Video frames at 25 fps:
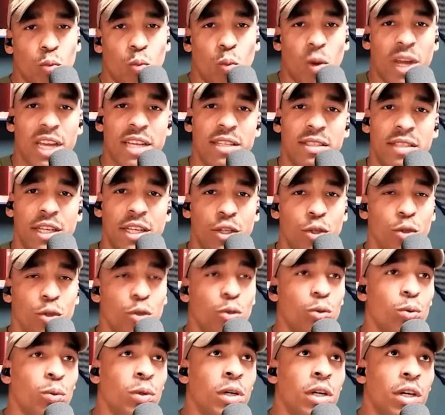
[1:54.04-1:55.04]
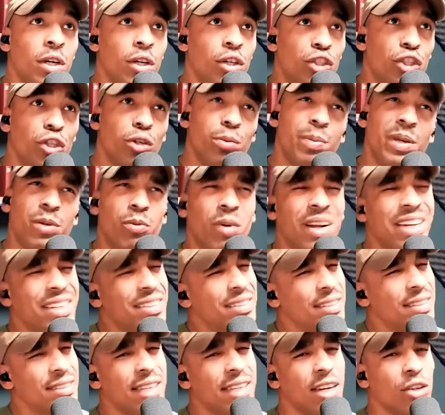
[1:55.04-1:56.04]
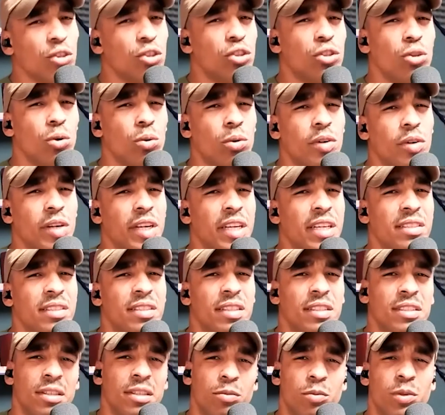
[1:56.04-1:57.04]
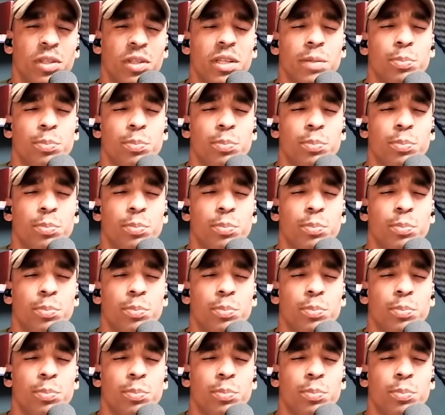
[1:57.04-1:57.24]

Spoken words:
ways that you should be writing to tell stories and to really